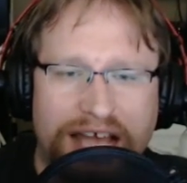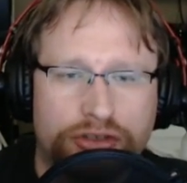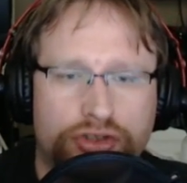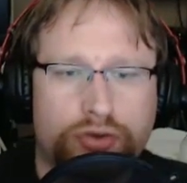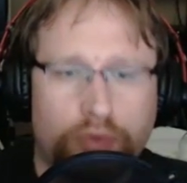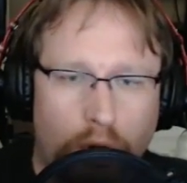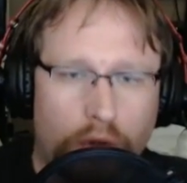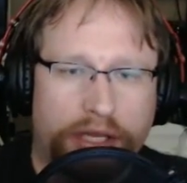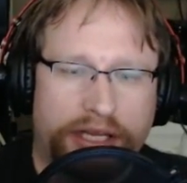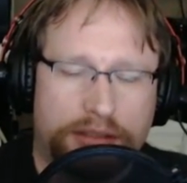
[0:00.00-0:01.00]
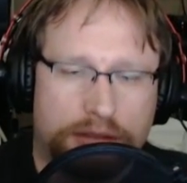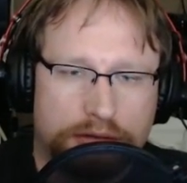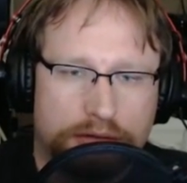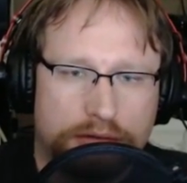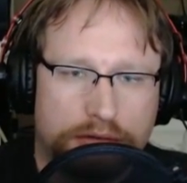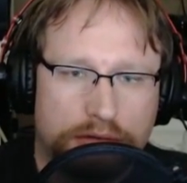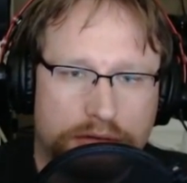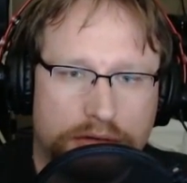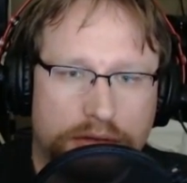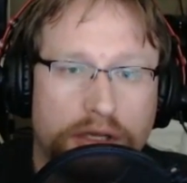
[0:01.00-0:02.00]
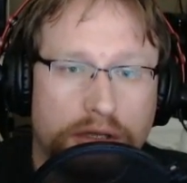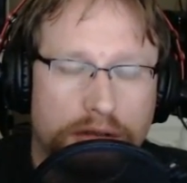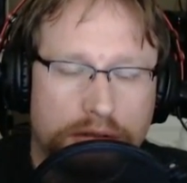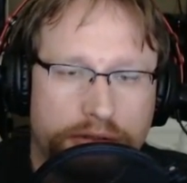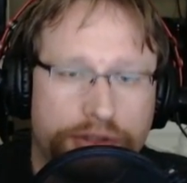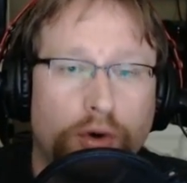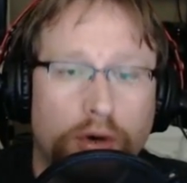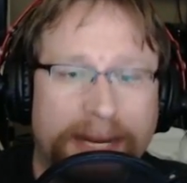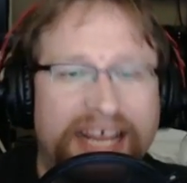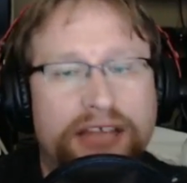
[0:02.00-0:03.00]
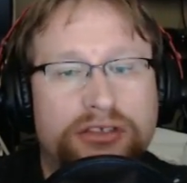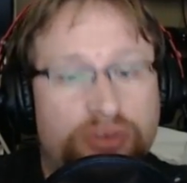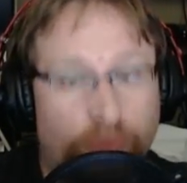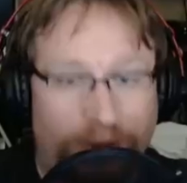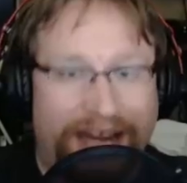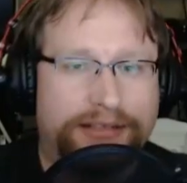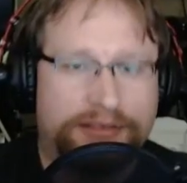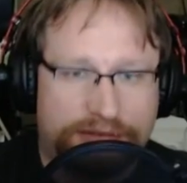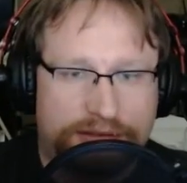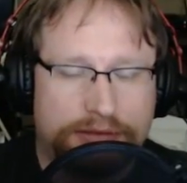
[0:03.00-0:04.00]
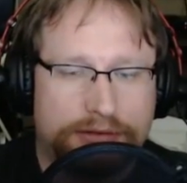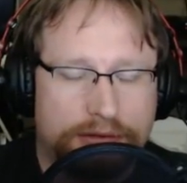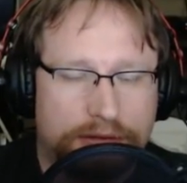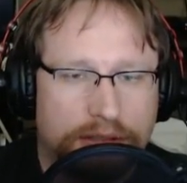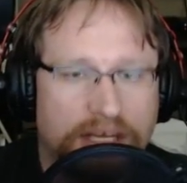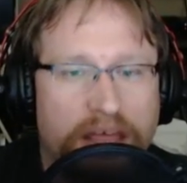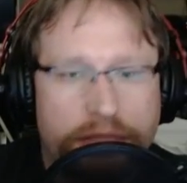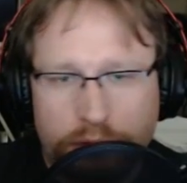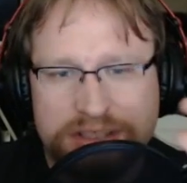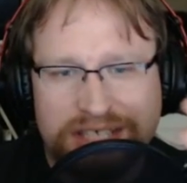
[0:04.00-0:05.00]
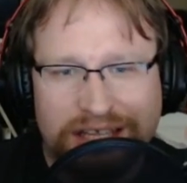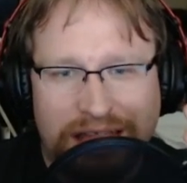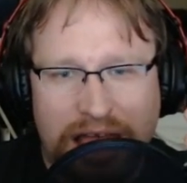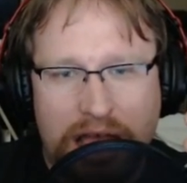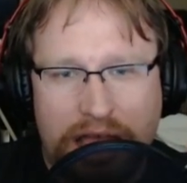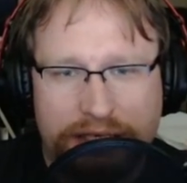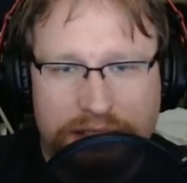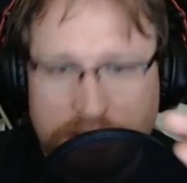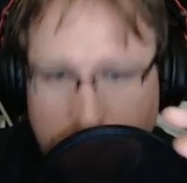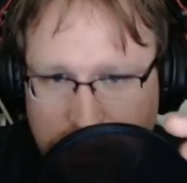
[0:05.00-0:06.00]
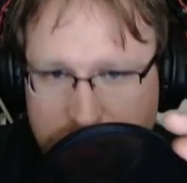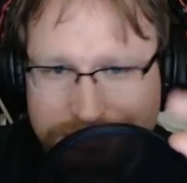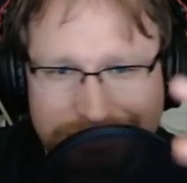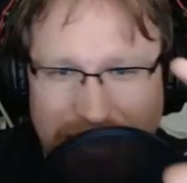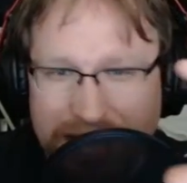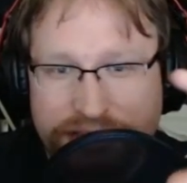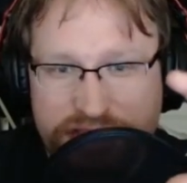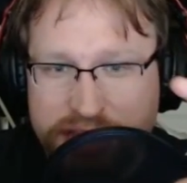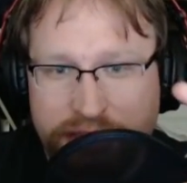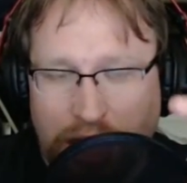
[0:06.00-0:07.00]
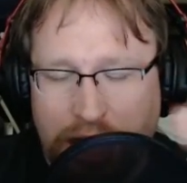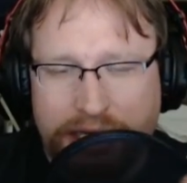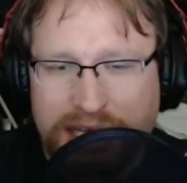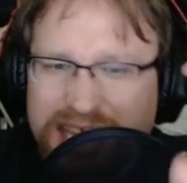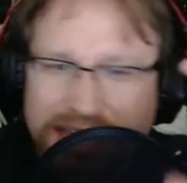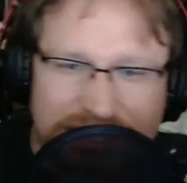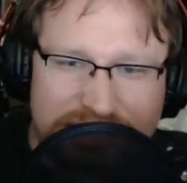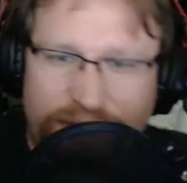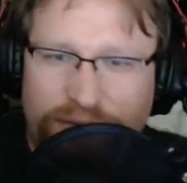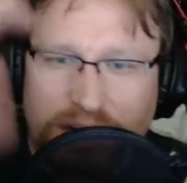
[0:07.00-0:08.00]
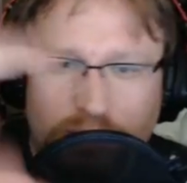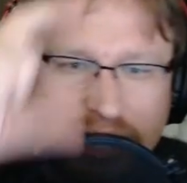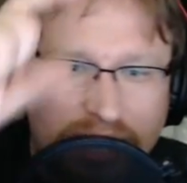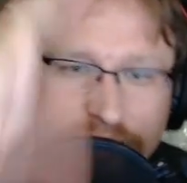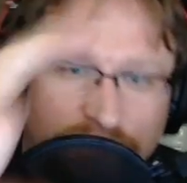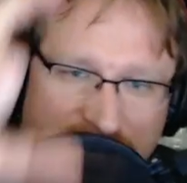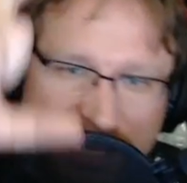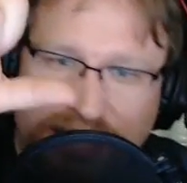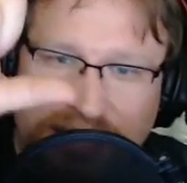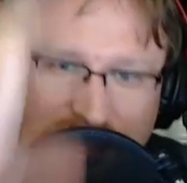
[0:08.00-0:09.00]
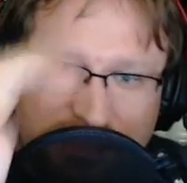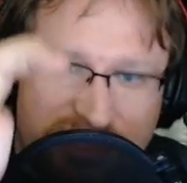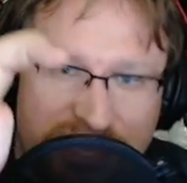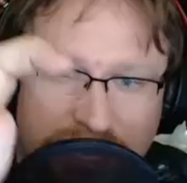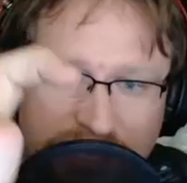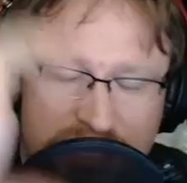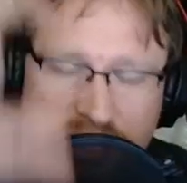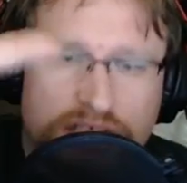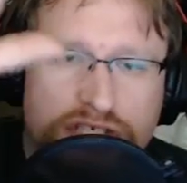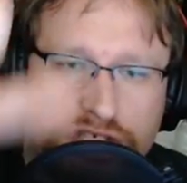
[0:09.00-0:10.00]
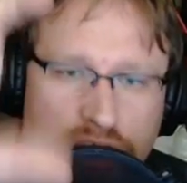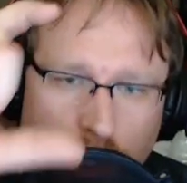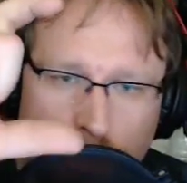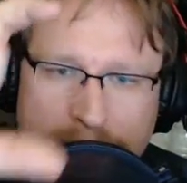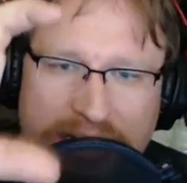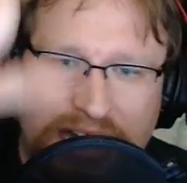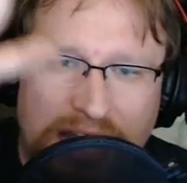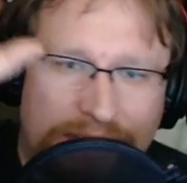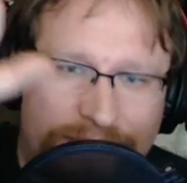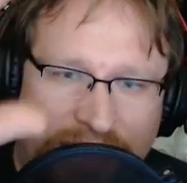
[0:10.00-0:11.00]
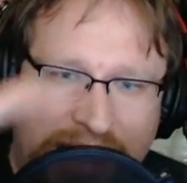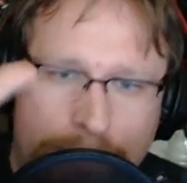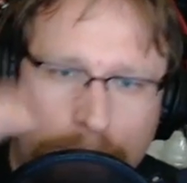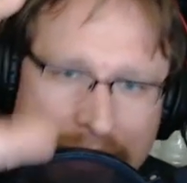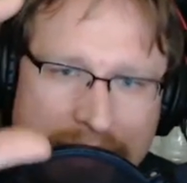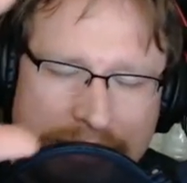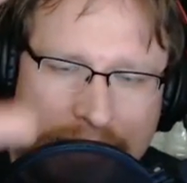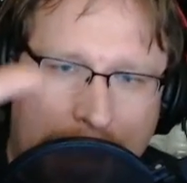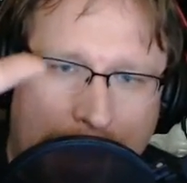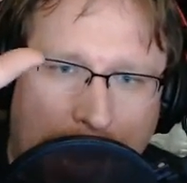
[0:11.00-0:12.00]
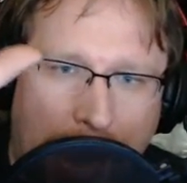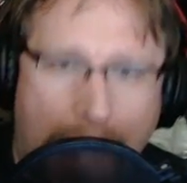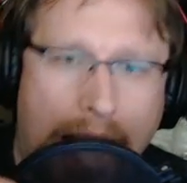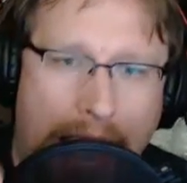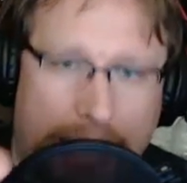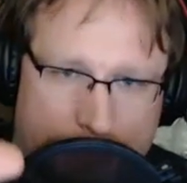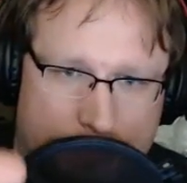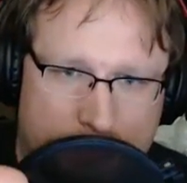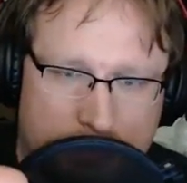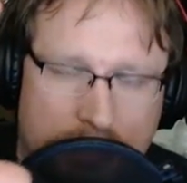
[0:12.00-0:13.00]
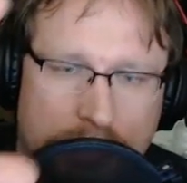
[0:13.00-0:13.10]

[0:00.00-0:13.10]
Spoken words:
You are not trolling. You are making threats. There is a line, not a thin line. It is a very fucking thick, Sharpie, fat pin line